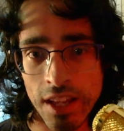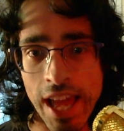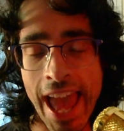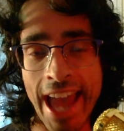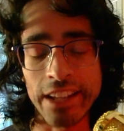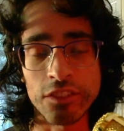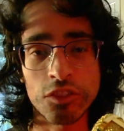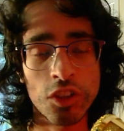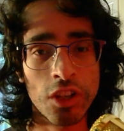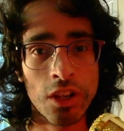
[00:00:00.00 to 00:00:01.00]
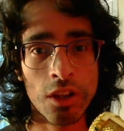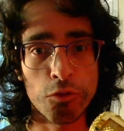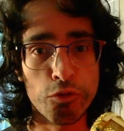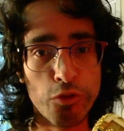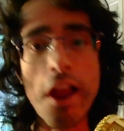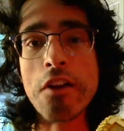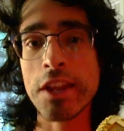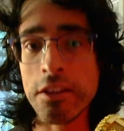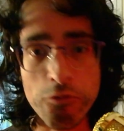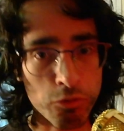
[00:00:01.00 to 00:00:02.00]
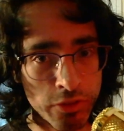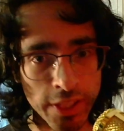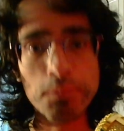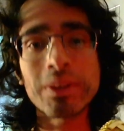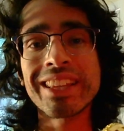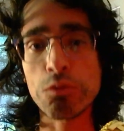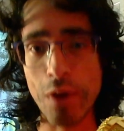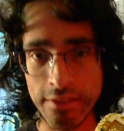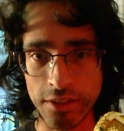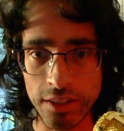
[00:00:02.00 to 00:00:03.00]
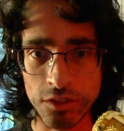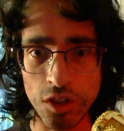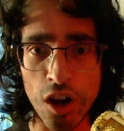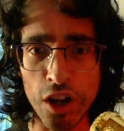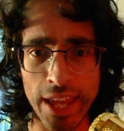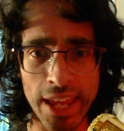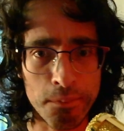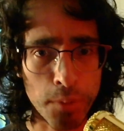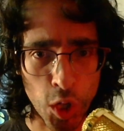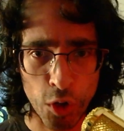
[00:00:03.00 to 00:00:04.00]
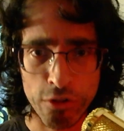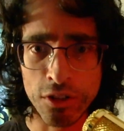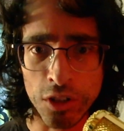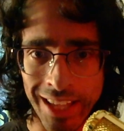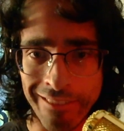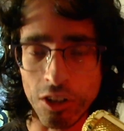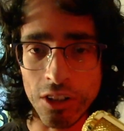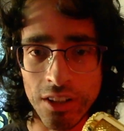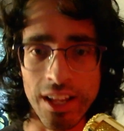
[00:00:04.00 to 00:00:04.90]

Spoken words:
and very deeply resonant on a personal level.